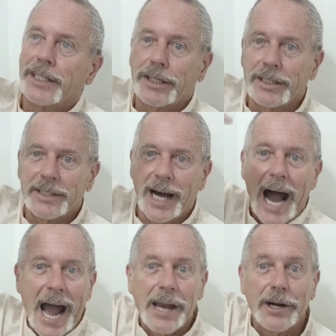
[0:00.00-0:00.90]
the
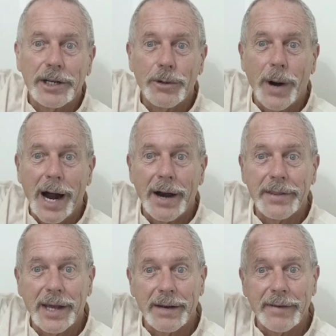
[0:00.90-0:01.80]
higher you are,
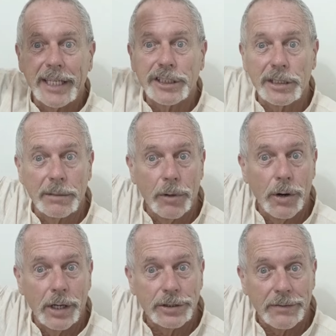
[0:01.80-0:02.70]
the elevation, the
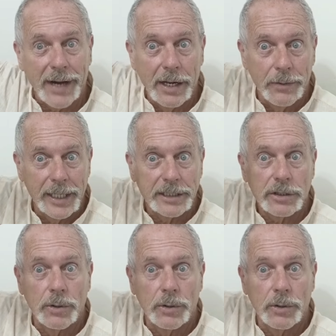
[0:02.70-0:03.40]
more ultraviolet rays.